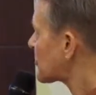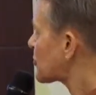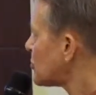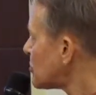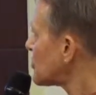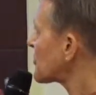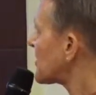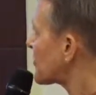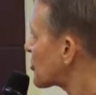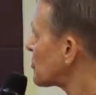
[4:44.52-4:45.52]
tools,
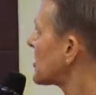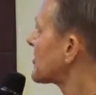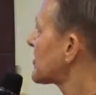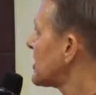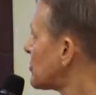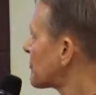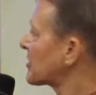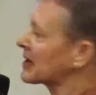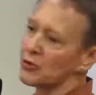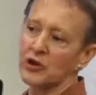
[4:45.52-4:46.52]
instruments, legal
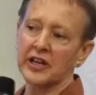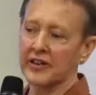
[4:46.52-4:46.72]
framework, et